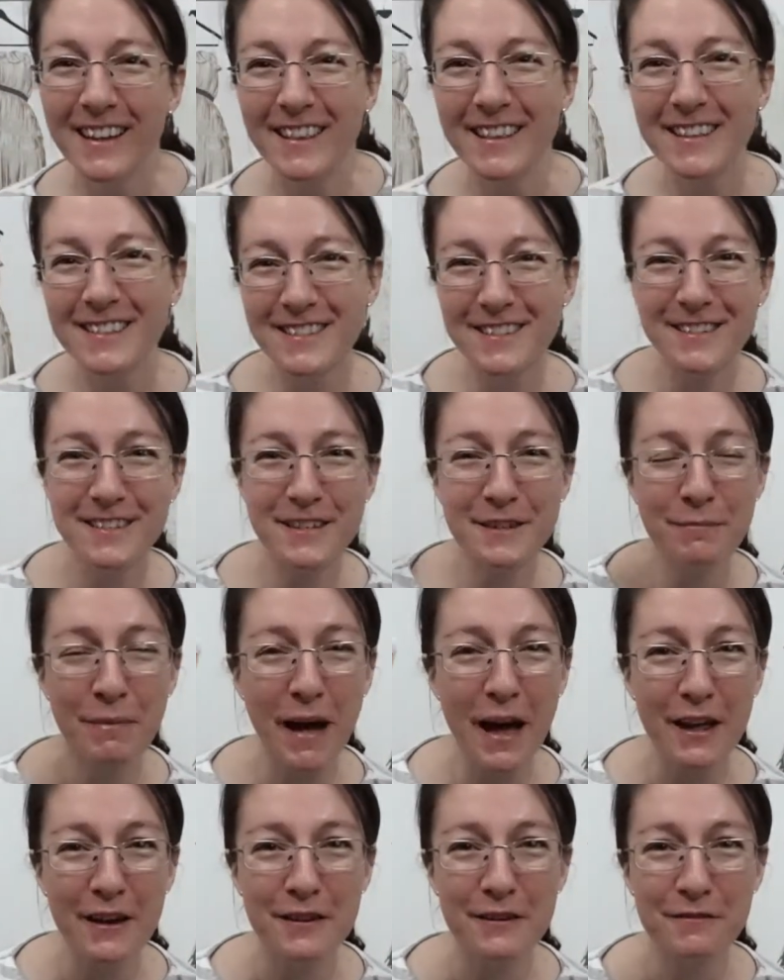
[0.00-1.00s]
this is your
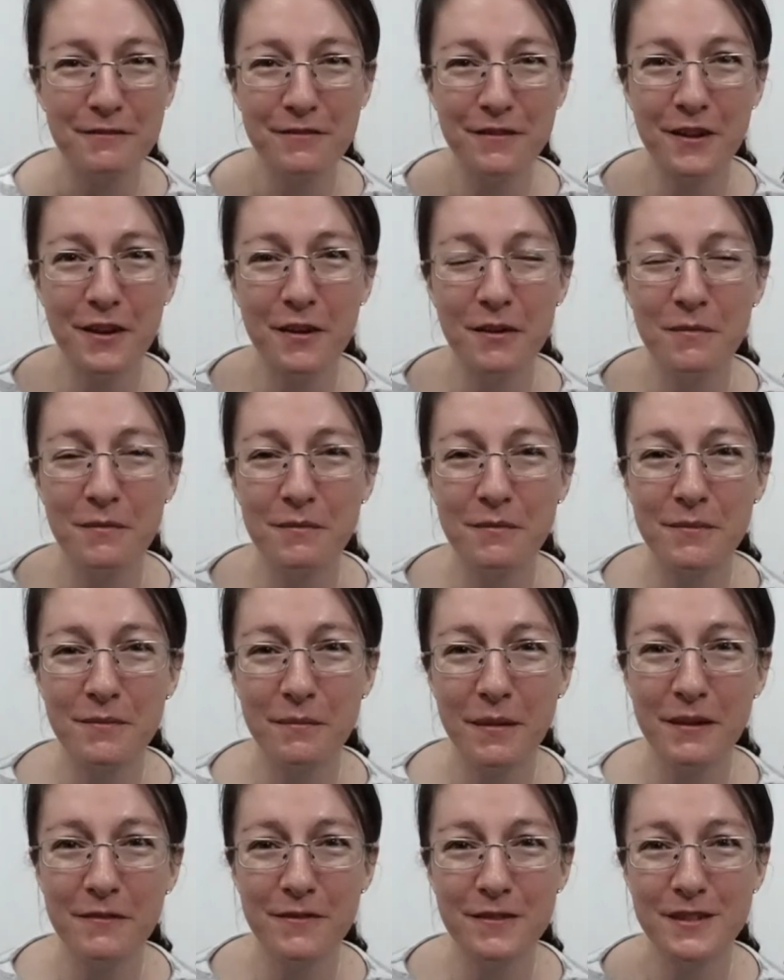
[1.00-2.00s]
pattern from
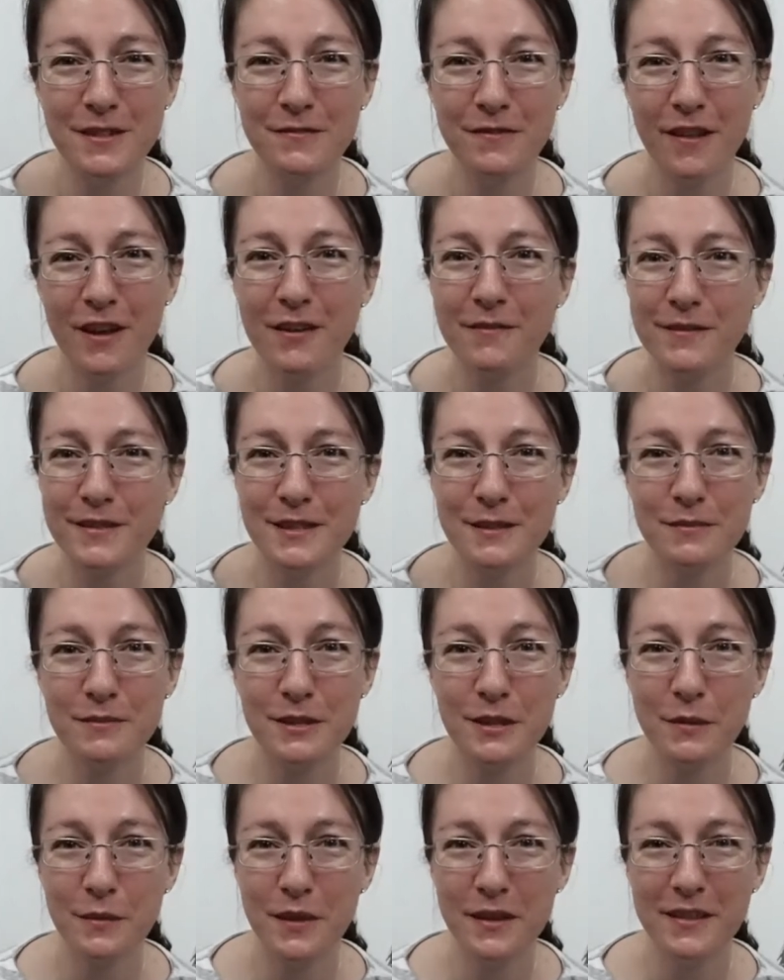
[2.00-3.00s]
my first Vlogmas when
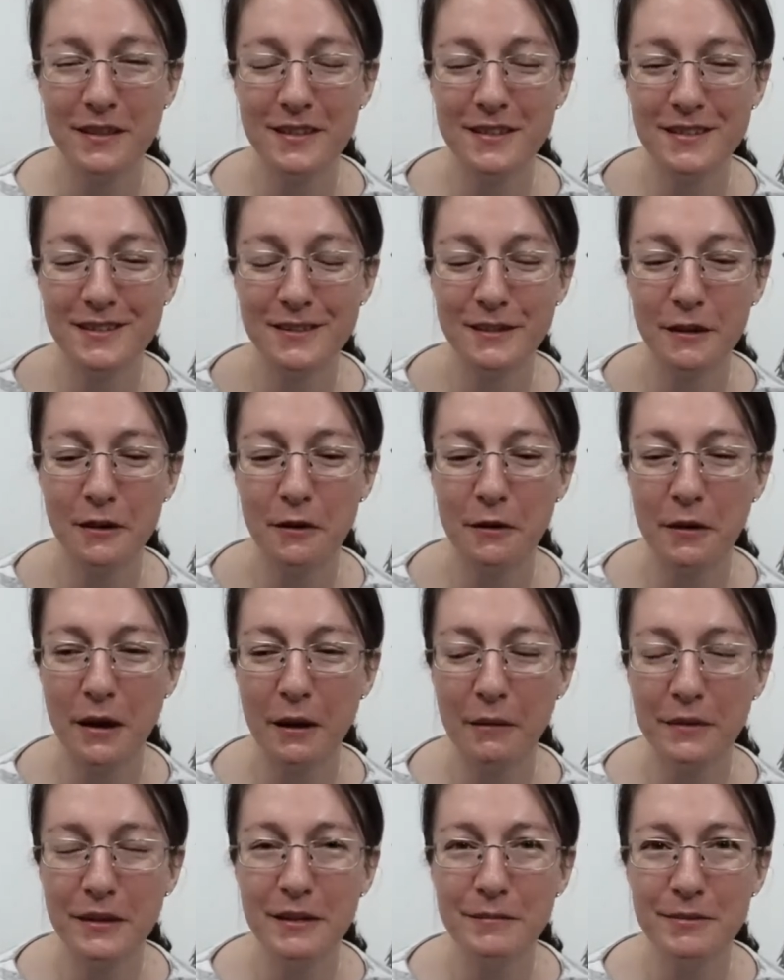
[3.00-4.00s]
you won this. So
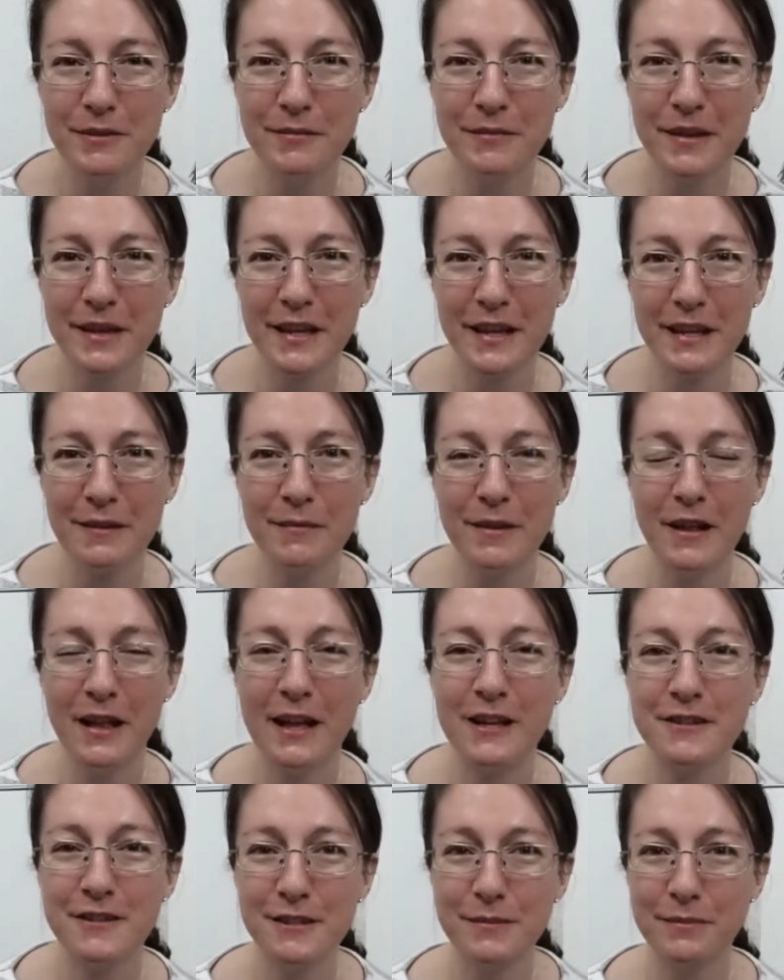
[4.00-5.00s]
I'm going to put my email
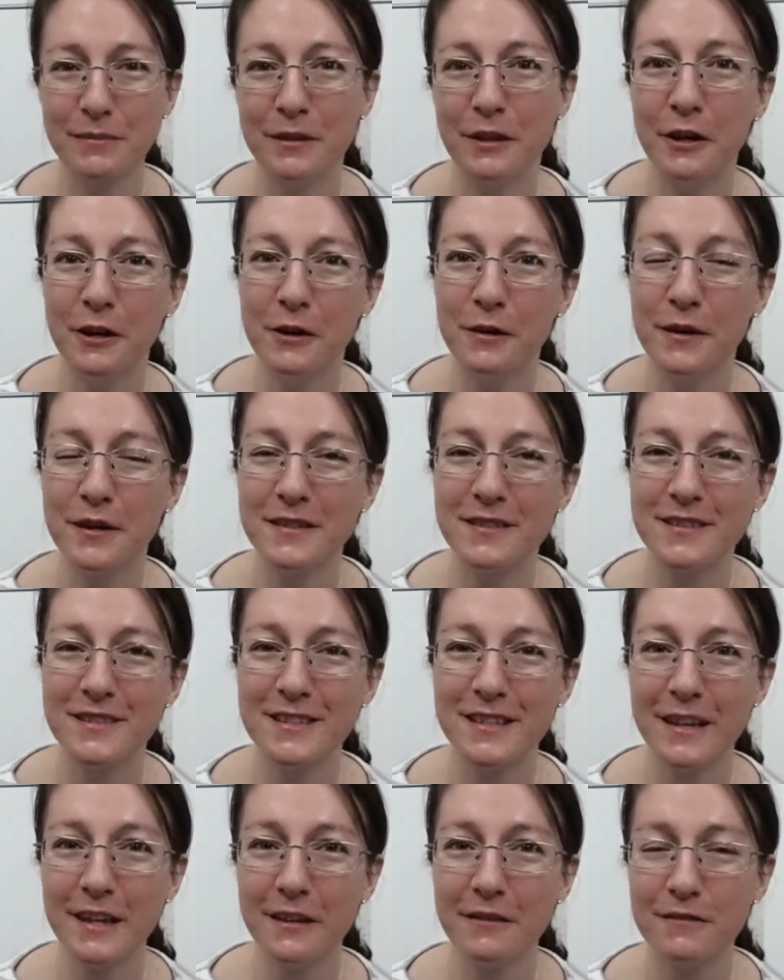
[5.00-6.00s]
address below and
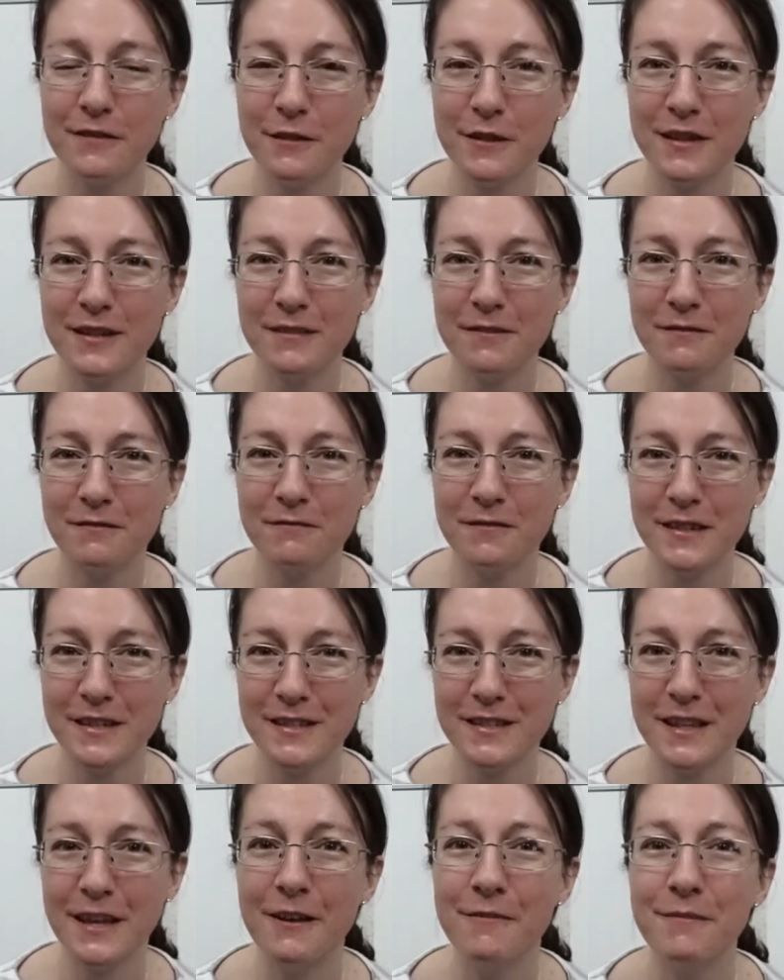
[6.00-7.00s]
see if you could
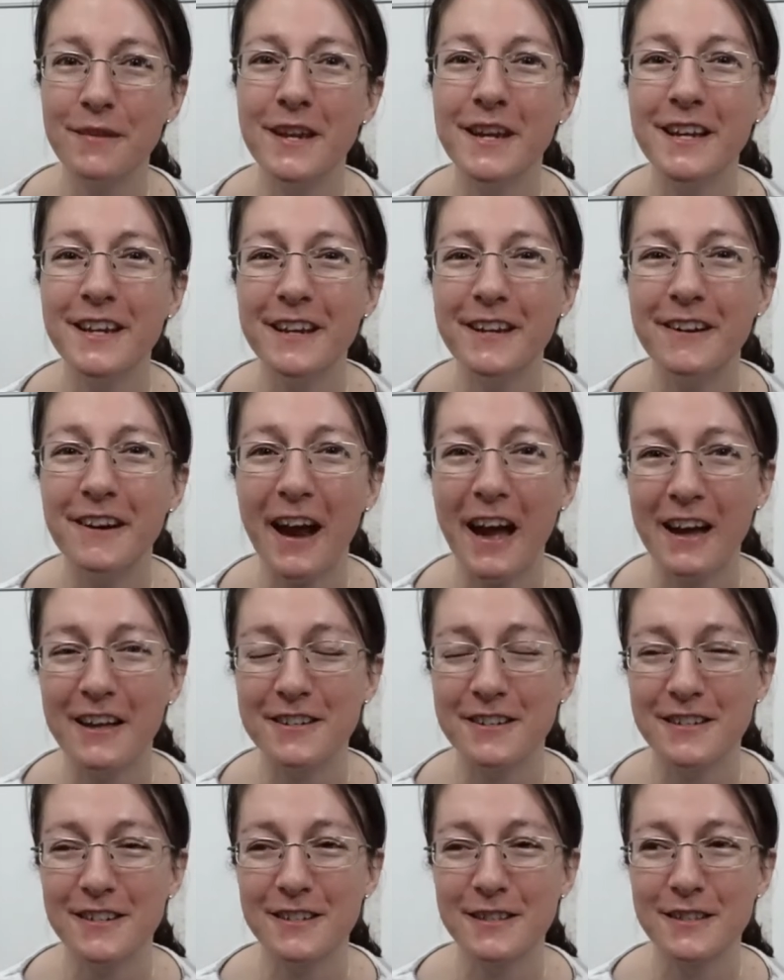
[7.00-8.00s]
resend me your
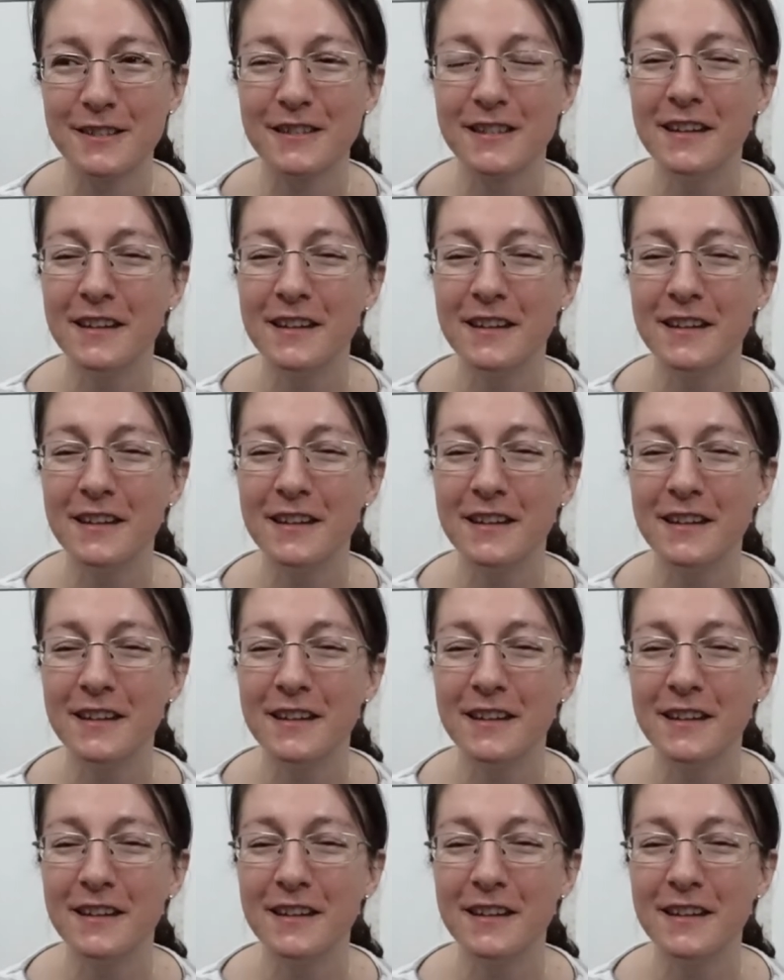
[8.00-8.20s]
address,